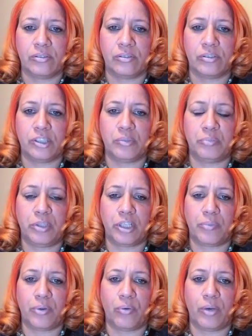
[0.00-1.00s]
She's put
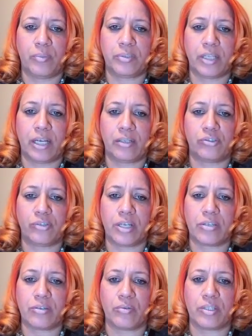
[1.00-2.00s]
up the website address,
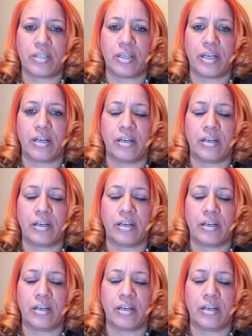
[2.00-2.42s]
so it's there.